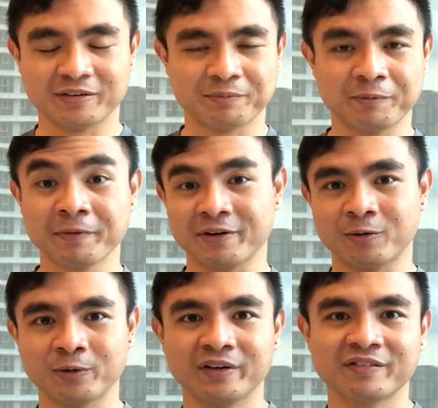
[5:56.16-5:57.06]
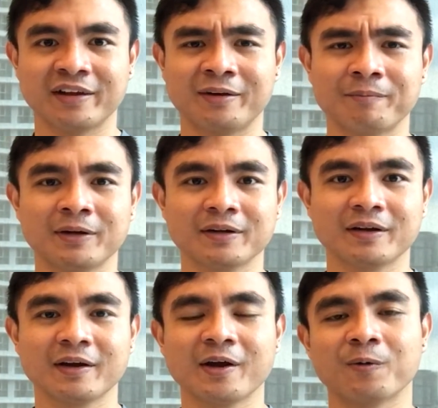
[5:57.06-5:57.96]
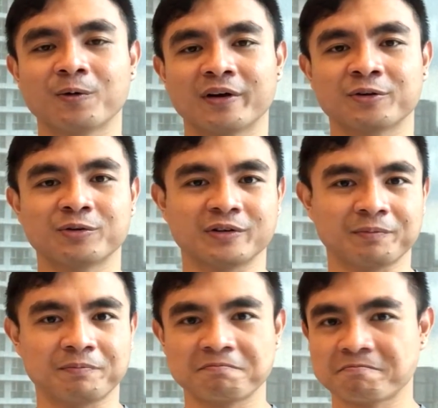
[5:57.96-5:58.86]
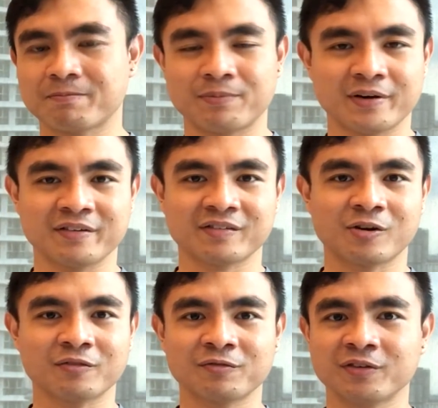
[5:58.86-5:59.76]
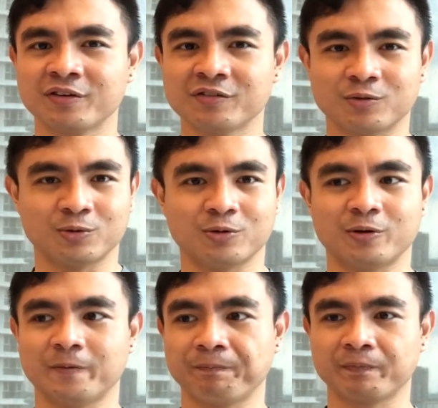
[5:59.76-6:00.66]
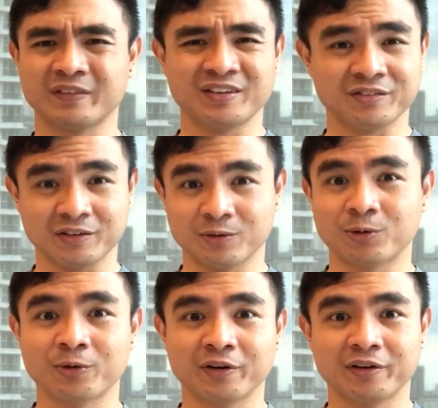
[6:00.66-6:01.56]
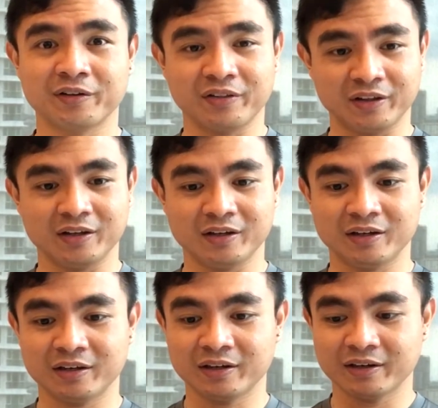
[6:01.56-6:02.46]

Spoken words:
prepare a holding statement, would like to do a press conference, or just ignore the